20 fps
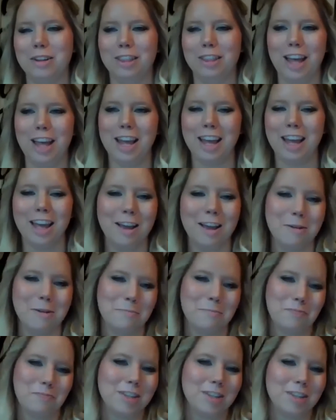like
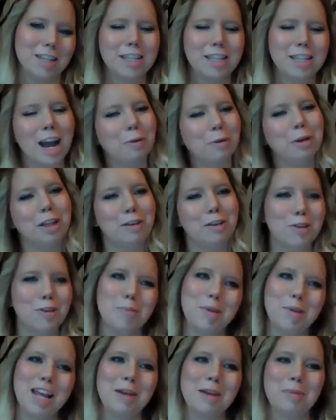this is not really for
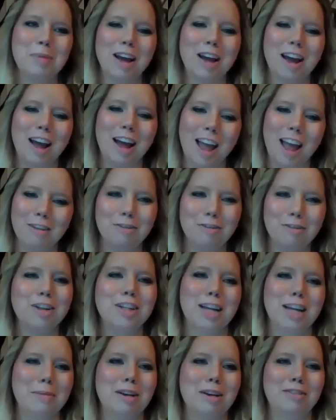me, but every
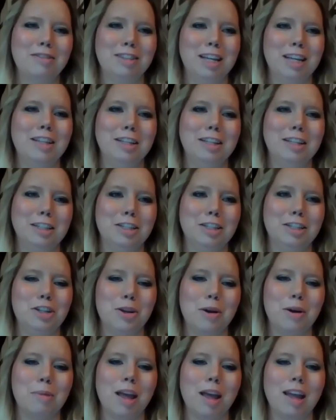time I've sat and listened to
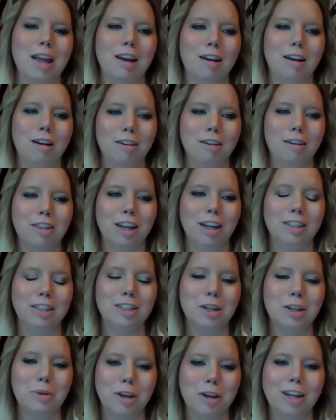you, I'm like, oh, that's
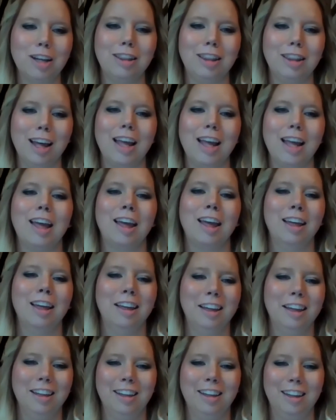so good. Like
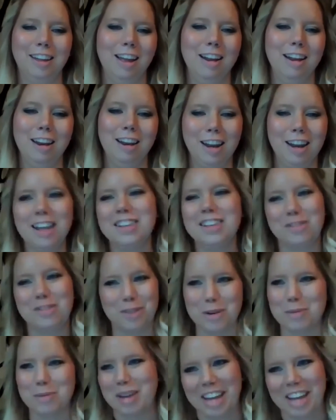and it is
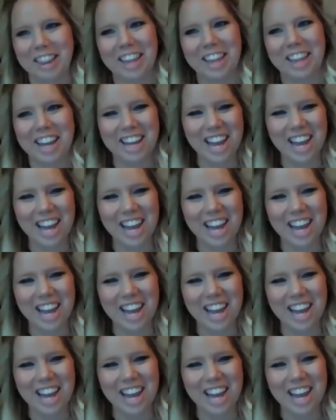for me. Like,